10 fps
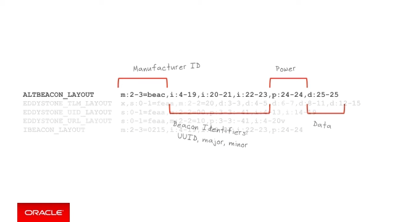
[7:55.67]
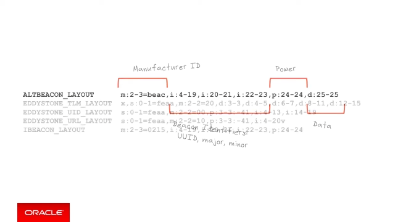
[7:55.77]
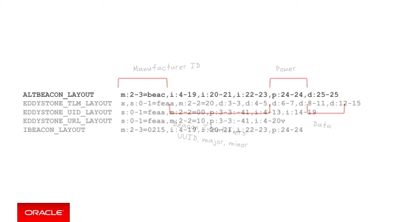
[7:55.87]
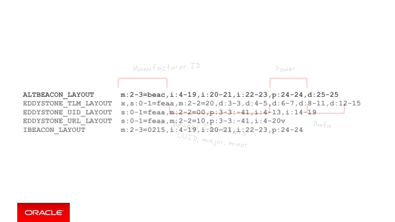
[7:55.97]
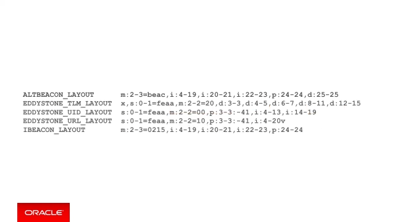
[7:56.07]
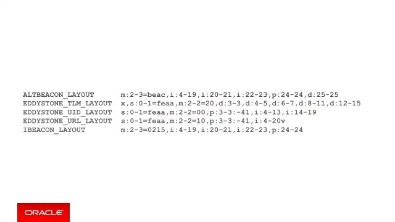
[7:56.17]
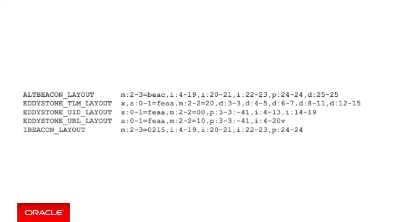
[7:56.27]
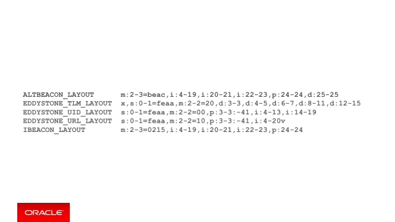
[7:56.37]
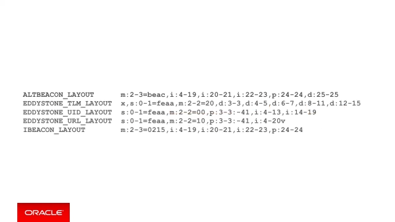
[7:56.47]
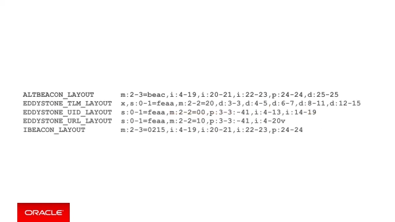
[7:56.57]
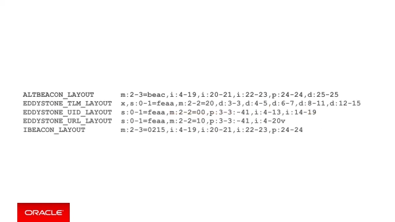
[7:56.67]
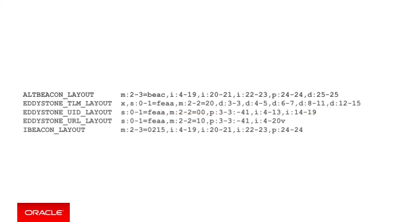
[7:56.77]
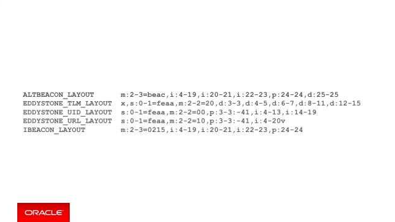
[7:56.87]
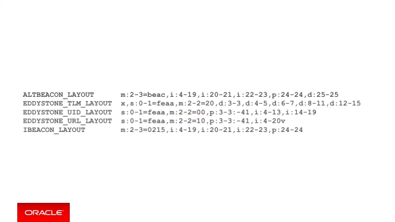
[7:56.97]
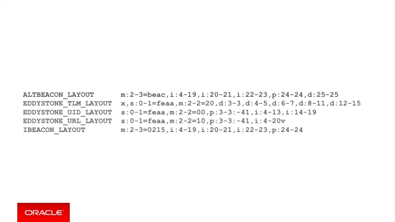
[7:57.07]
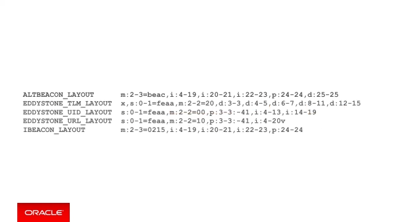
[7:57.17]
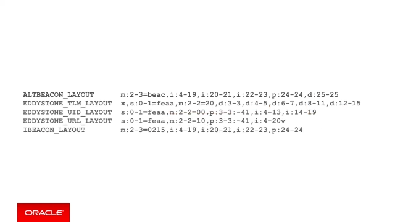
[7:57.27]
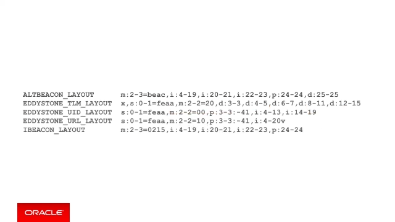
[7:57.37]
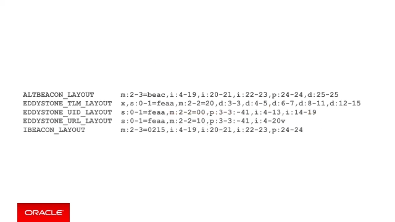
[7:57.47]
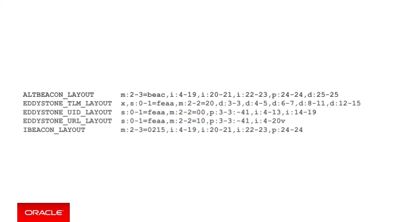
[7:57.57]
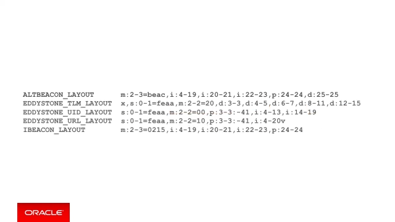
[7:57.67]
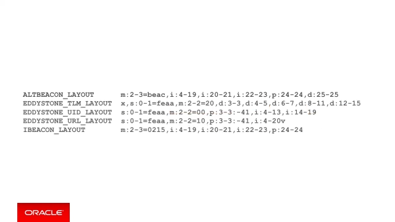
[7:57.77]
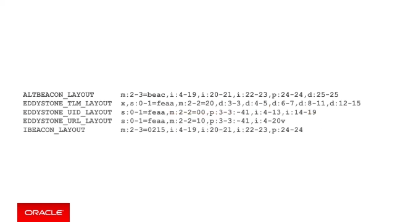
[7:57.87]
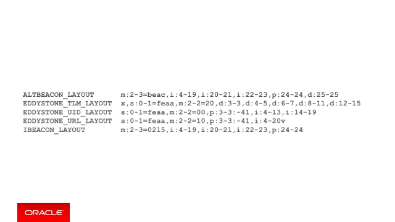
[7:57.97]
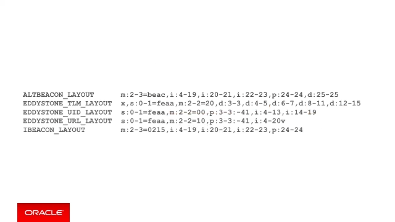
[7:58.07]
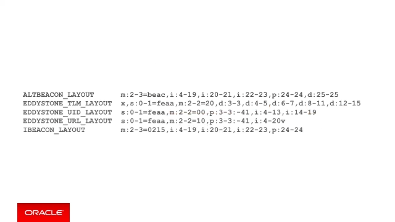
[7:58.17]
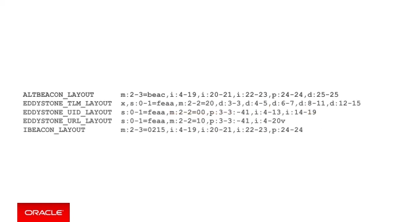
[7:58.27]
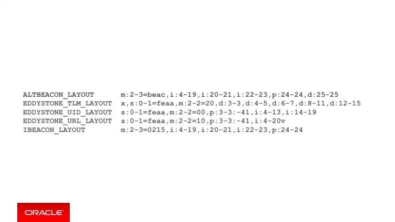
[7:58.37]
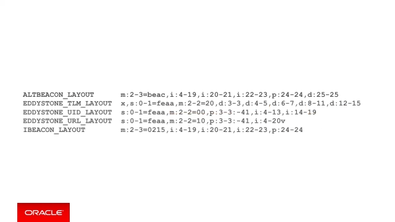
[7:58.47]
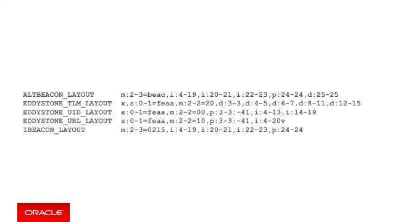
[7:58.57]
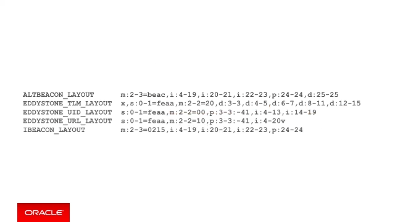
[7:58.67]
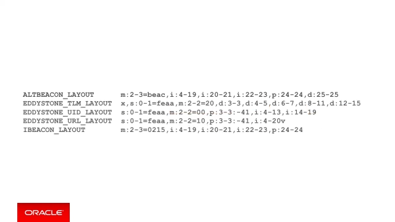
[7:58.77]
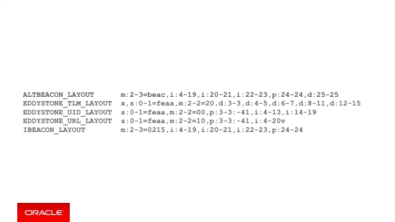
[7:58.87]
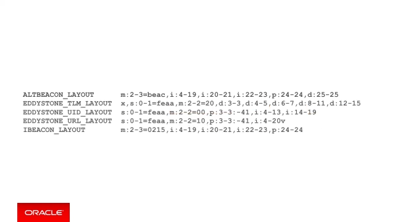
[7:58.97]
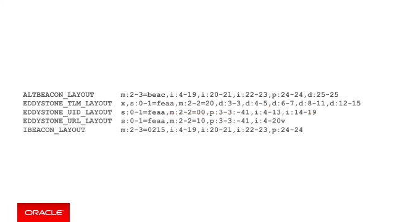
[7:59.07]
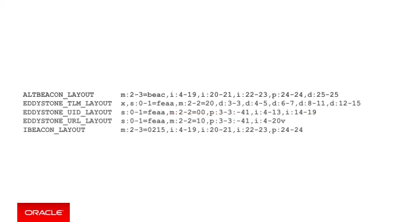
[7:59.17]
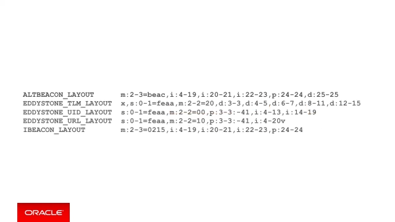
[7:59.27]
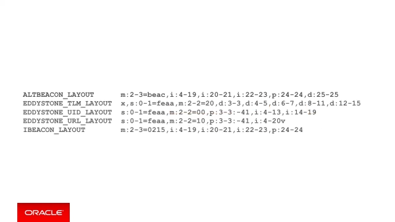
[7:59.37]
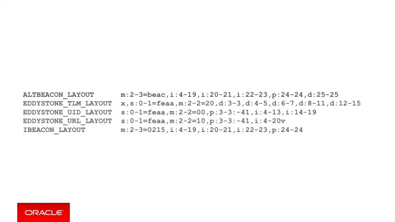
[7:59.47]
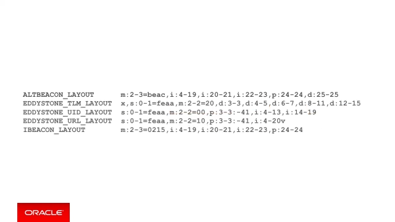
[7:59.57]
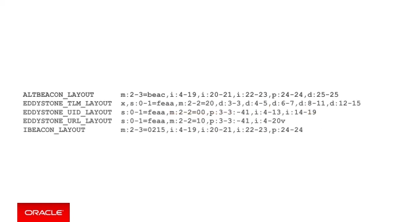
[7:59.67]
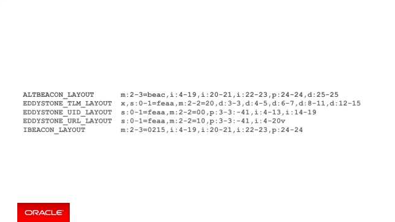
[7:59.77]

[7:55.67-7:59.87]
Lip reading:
No face is visible, so there are no lips to read.